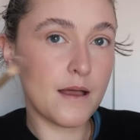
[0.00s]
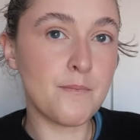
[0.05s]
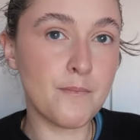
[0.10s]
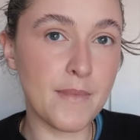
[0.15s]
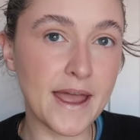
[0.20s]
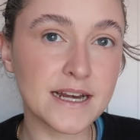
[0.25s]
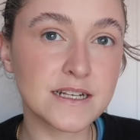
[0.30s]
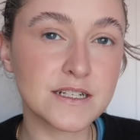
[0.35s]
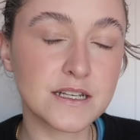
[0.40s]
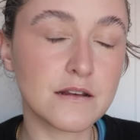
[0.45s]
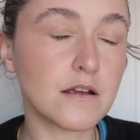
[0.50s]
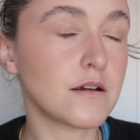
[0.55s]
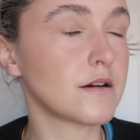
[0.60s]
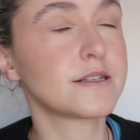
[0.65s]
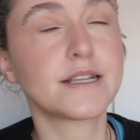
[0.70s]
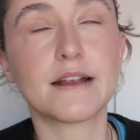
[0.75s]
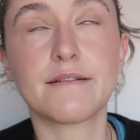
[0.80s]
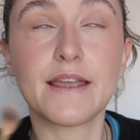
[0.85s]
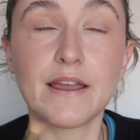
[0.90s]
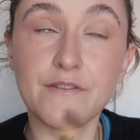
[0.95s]
a men, or
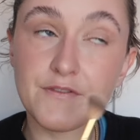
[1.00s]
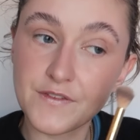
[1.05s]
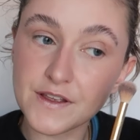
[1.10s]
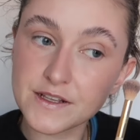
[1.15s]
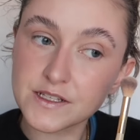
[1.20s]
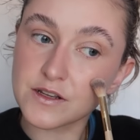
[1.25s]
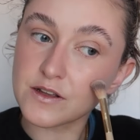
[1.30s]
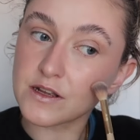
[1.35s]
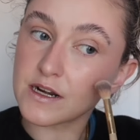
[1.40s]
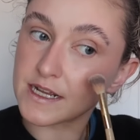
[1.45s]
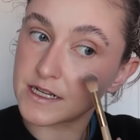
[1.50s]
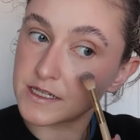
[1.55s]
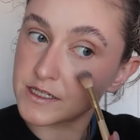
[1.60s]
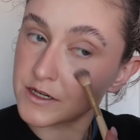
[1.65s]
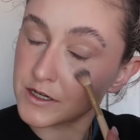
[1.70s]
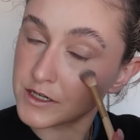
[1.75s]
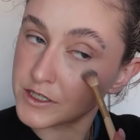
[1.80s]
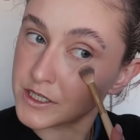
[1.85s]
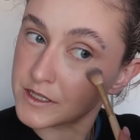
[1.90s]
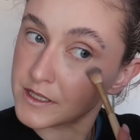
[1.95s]
sorry, a physical
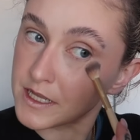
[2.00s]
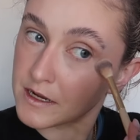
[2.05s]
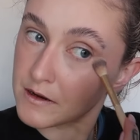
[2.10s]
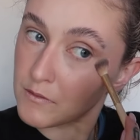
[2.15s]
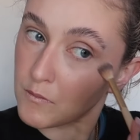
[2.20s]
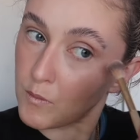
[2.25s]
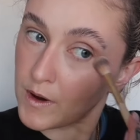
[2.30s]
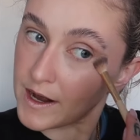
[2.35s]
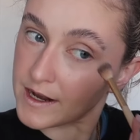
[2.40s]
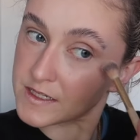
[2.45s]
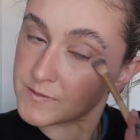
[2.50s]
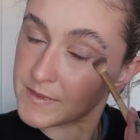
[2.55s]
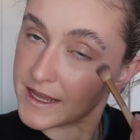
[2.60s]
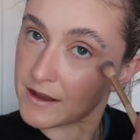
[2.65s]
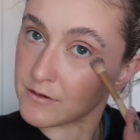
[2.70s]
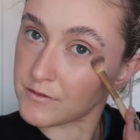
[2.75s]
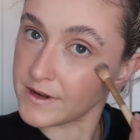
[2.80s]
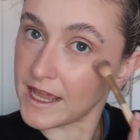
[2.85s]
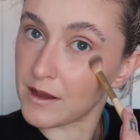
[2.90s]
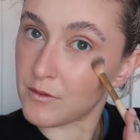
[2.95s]
exertion that wears me
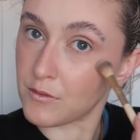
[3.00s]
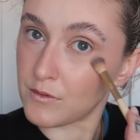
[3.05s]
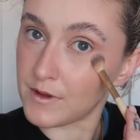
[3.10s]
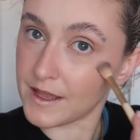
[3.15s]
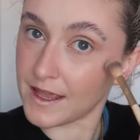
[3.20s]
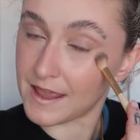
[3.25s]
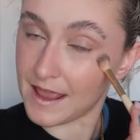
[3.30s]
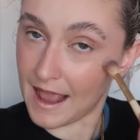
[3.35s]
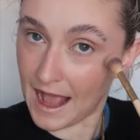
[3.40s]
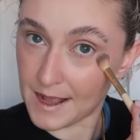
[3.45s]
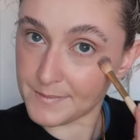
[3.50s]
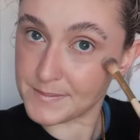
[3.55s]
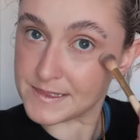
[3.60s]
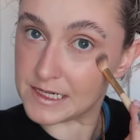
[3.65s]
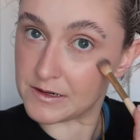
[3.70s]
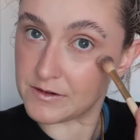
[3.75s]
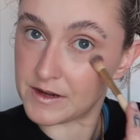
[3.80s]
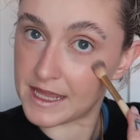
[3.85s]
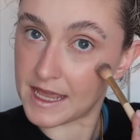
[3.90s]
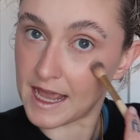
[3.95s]
out. Now, it
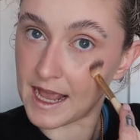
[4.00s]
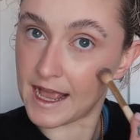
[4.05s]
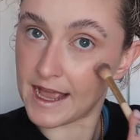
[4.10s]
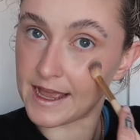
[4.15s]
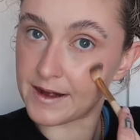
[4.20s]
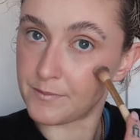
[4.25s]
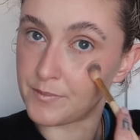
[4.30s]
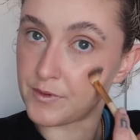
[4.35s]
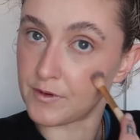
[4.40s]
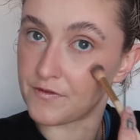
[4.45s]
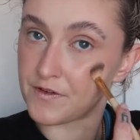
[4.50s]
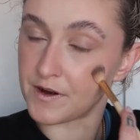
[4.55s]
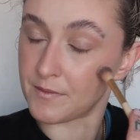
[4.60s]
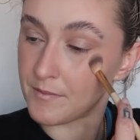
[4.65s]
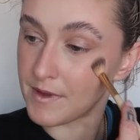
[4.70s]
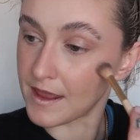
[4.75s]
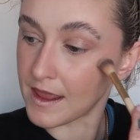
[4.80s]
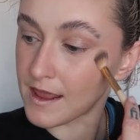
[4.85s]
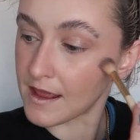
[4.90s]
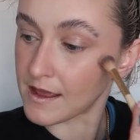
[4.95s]
absolutely can, but for
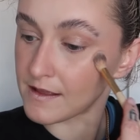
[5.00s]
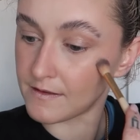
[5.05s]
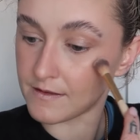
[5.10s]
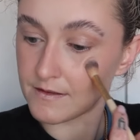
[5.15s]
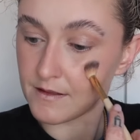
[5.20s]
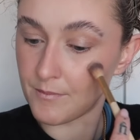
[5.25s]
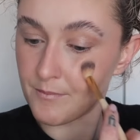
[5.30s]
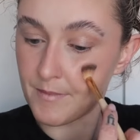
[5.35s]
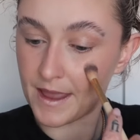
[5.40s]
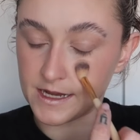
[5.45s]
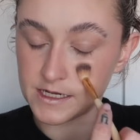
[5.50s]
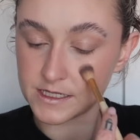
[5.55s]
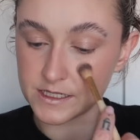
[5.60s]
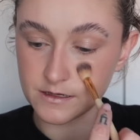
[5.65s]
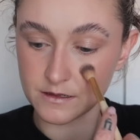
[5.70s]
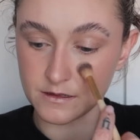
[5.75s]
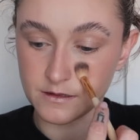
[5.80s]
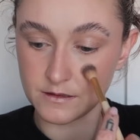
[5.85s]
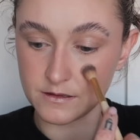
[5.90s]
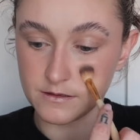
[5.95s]
me, it's the
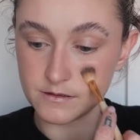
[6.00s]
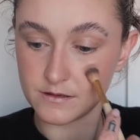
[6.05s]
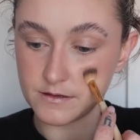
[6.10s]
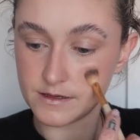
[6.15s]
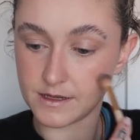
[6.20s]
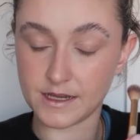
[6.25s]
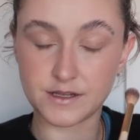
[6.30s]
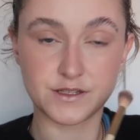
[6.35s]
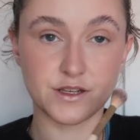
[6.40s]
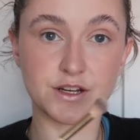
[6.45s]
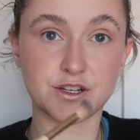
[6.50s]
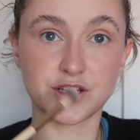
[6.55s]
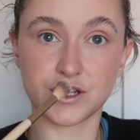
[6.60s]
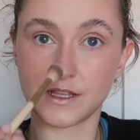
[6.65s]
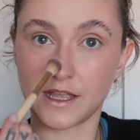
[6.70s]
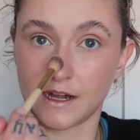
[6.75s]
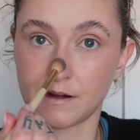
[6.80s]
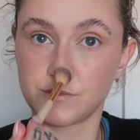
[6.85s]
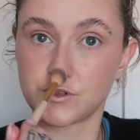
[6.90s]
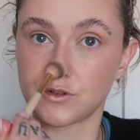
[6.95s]
mental exertion
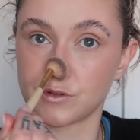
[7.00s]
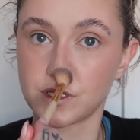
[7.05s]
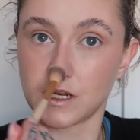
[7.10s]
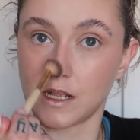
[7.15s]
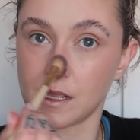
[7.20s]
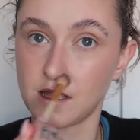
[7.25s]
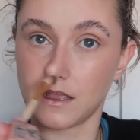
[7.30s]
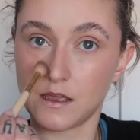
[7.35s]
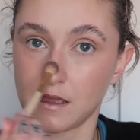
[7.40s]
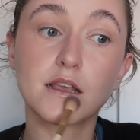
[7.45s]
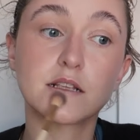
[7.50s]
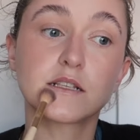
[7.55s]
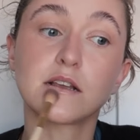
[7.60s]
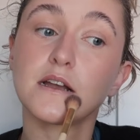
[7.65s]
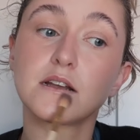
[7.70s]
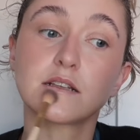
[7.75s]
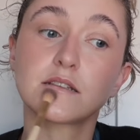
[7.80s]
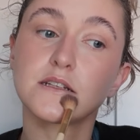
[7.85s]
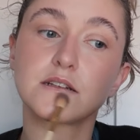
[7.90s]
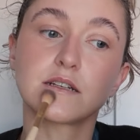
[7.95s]
that I'm just like
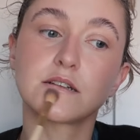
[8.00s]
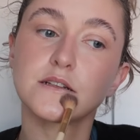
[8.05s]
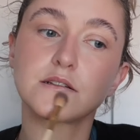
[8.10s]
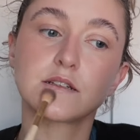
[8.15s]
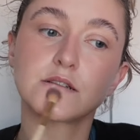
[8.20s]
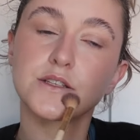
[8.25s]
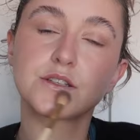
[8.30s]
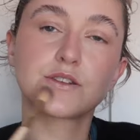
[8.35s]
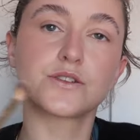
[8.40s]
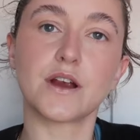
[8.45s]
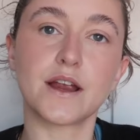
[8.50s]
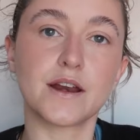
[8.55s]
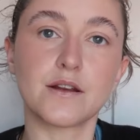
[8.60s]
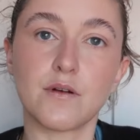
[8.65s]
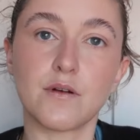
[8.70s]
exhausted straight